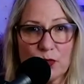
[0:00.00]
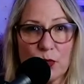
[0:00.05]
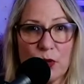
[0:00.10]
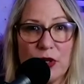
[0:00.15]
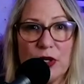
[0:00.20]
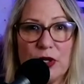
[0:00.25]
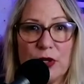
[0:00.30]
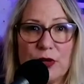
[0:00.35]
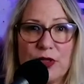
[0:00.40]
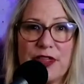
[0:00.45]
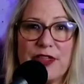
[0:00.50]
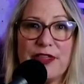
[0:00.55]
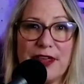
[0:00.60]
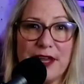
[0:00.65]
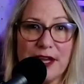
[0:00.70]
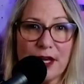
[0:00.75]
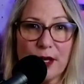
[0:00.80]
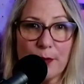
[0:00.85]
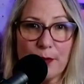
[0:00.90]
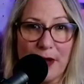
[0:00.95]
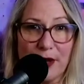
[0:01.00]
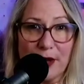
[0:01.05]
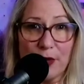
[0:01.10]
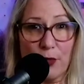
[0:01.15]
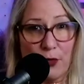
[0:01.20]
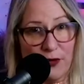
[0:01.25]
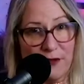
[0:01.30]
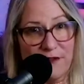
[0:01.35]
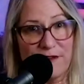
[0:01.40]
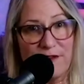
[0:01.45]
When you think about
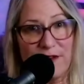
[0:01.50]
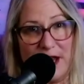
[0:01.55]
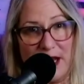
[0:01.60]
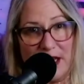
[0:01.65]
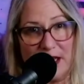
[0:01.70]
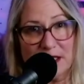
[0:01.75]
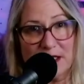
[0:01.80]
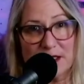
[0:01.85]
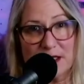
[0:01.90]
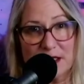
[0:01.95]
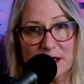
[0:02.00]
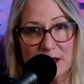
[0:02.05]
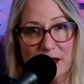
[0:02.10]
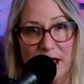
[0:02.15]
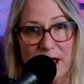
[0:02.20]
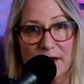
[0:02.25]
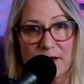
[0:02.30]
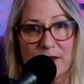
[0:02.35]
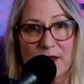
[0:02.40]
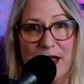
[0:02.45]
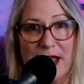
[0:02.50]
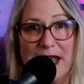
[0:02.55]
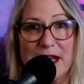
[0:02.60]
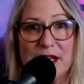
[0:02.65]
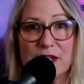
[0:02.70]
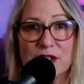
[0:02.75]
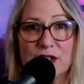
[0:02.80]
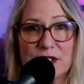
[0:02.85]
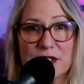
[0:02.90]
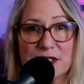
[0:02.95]
your phase in life, the
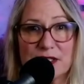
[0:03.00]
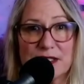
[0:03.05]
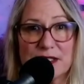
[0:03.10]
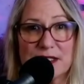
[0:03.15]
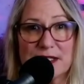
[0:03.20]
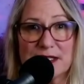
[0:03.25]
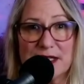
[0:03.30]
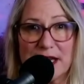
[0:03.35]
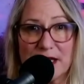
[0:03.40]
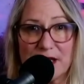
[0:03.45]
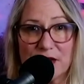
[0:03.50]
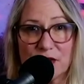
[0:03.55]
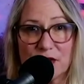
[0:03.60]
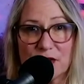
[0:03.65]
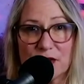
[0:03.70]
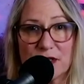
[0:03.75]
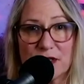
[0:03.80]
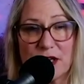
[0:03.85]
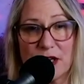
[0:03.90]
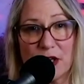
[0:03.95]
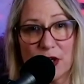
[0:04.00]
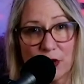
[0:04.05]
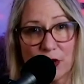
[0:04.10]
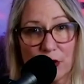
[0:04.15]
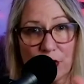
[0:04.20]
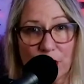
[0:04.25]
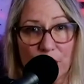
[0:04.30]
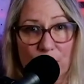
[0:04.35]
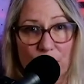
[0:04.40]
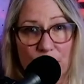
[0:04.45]
ages and stages that
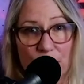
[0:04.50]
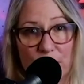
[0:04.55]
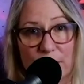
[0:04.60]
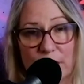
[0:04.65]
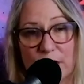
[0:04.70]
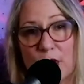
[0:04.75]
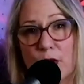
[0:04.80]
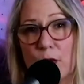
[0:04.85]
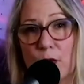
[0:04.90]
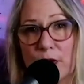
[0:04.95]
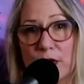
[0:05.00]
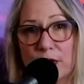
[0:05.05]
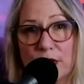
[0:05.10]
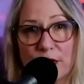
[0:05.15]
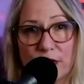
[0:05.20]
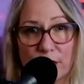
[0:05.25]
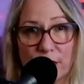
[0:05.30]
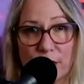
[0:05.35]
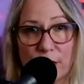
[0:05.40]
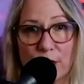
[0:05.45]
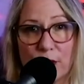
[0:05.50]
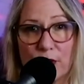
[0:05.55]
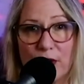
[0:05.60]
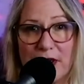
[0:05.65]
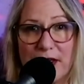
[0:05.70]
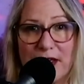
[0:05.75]
you're currently going through,